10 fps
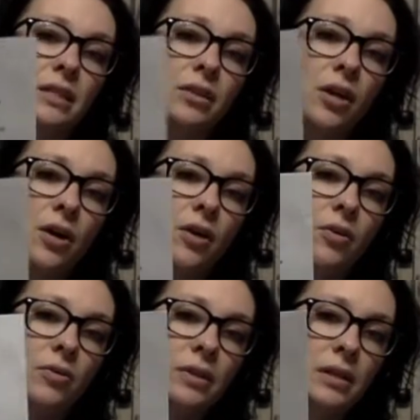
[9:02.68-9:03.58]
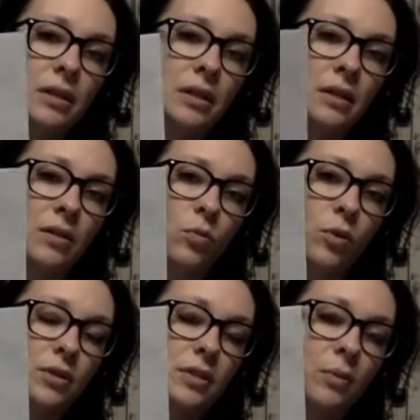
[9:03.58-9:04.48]
to go.
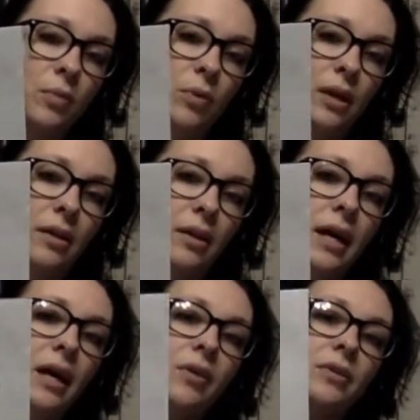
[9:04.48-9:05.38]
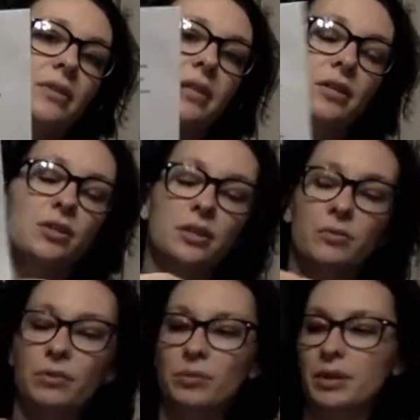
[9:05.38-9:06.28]
Words that we read out loud, a section that
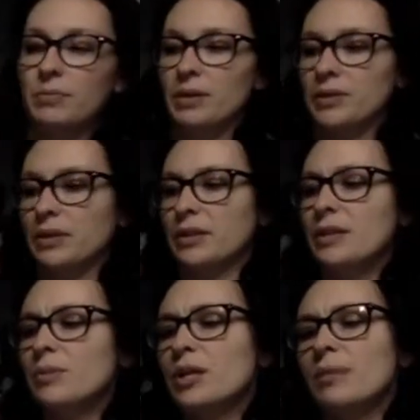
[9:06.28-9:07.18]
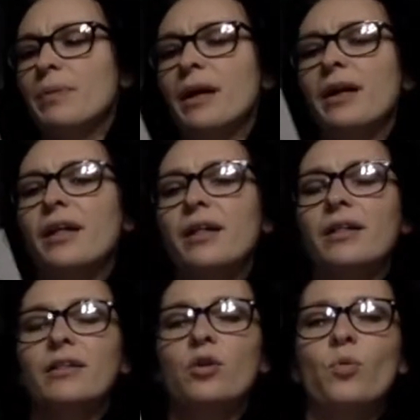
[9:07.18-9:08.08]
we read about the Liberty
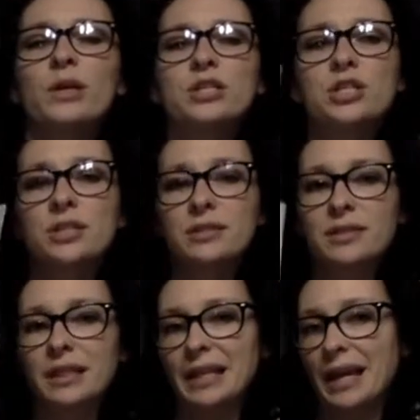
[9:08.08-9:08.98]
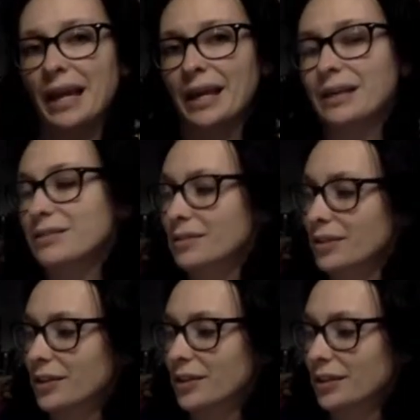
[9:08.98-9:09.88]
Bell, questions that they
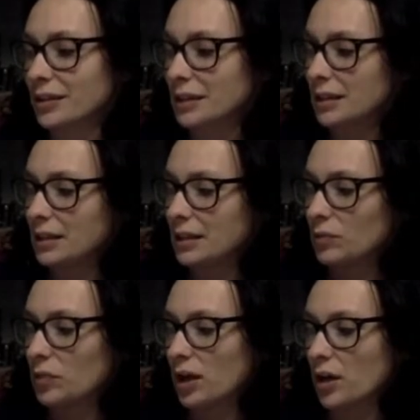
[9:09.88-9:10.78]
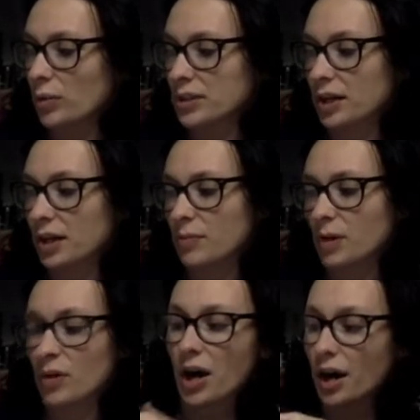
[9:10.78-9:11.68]
answer. We talk
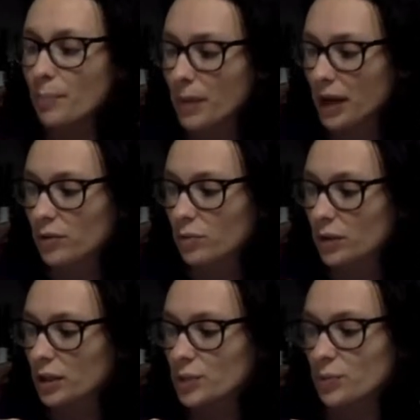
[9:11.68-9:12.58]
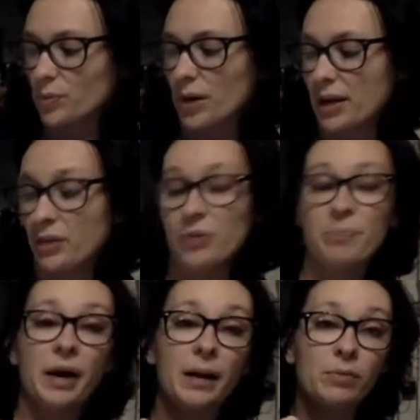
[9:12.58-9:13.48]
about compound words. We write out the
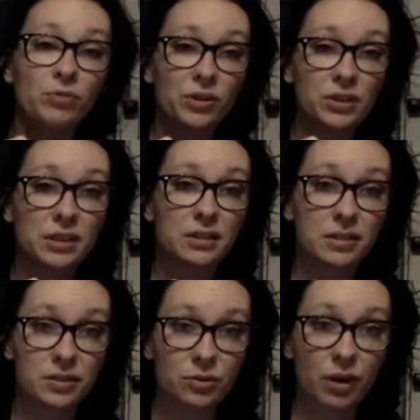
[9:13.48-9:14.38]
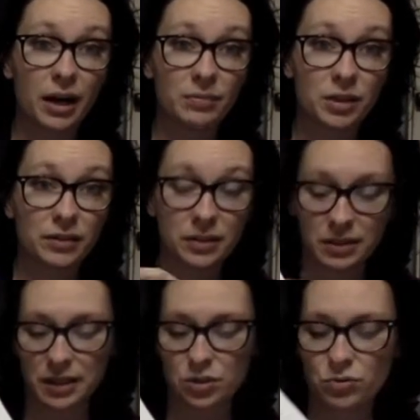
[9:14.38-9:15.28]
Bible verse that's inscribed on the
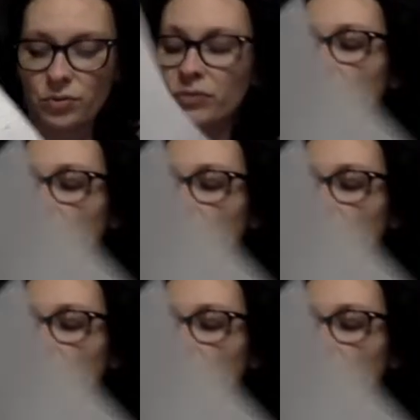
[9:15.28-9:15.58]
Statue of